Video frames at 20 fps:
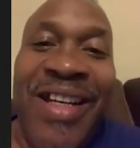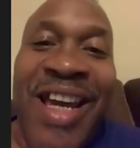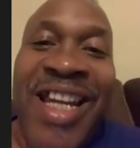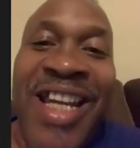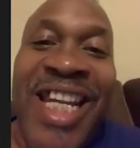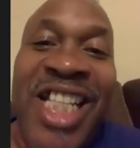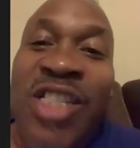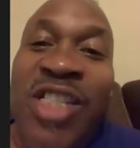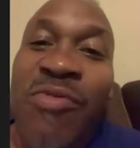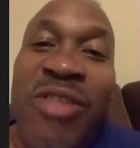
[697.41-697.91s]

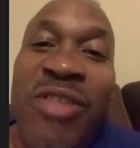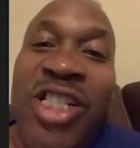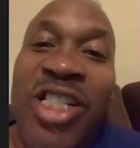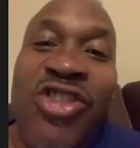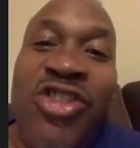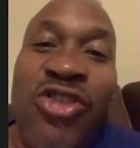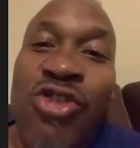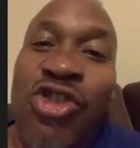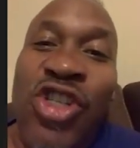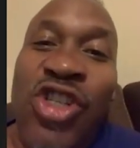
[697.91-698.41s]
And that's what the
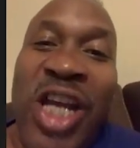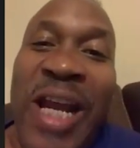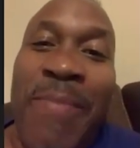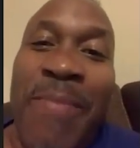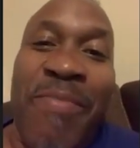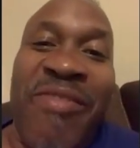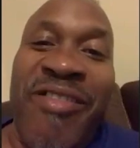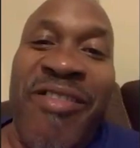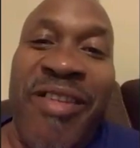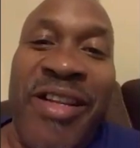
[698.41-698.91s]
true
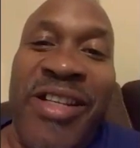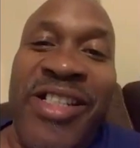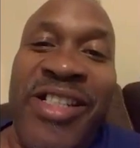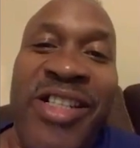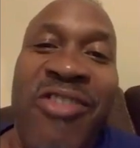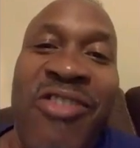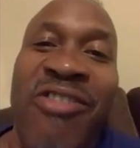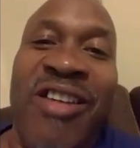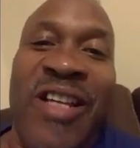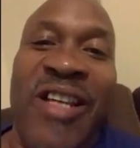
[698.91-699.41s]
champion
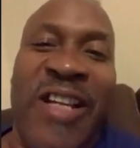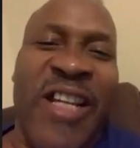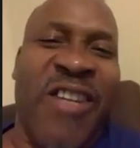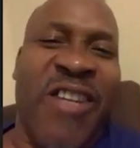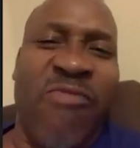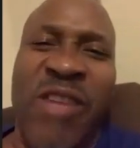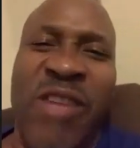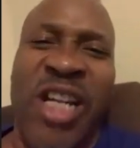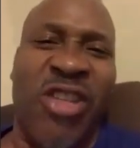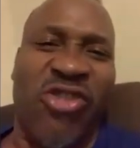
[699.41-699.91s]
is. You know, he
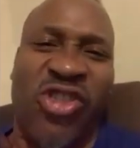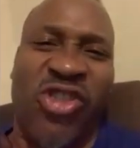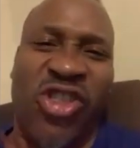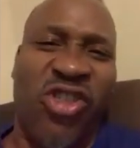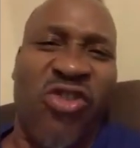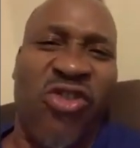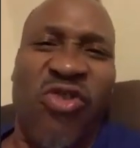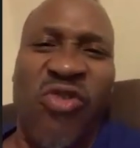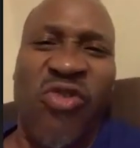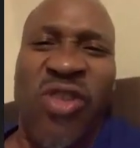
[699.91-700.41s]
didn't wear no
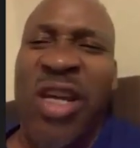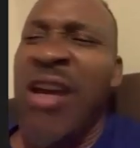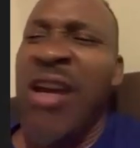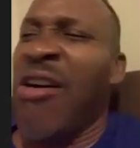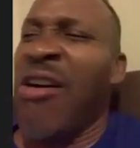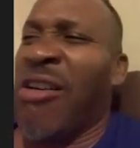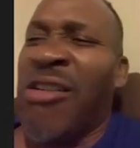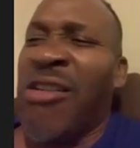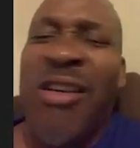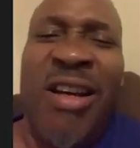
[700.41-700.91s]
suits
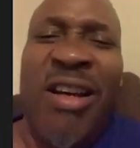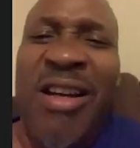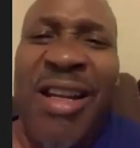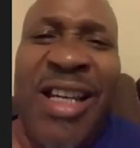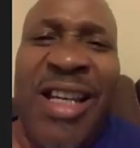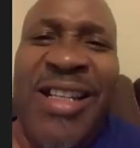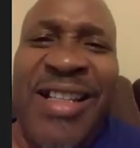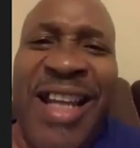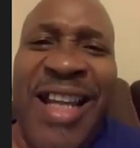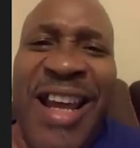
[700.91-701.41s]
or nothing
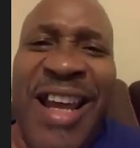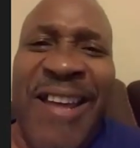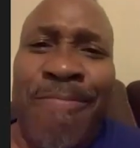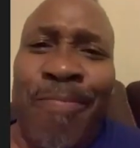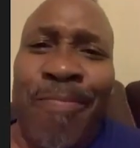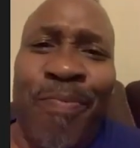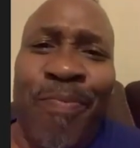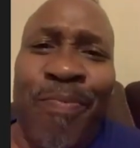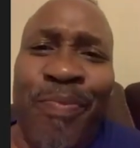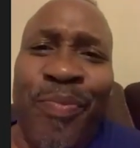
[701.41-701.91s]
like that.